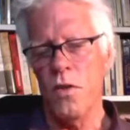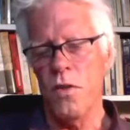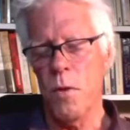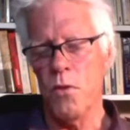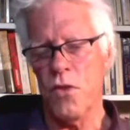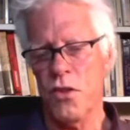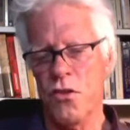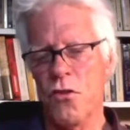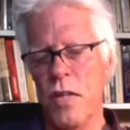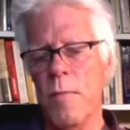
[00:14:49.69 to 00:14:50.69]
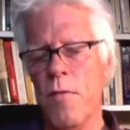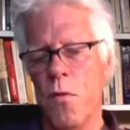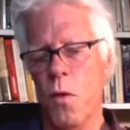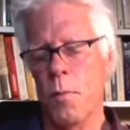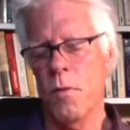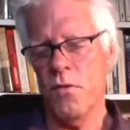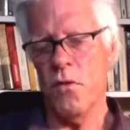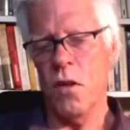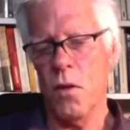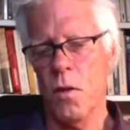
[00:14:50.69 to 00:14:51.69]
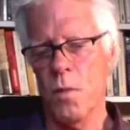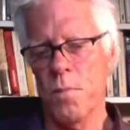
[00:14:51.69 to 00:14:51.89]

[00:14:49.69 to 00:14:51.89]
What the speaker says: is the most extreme form of struggle,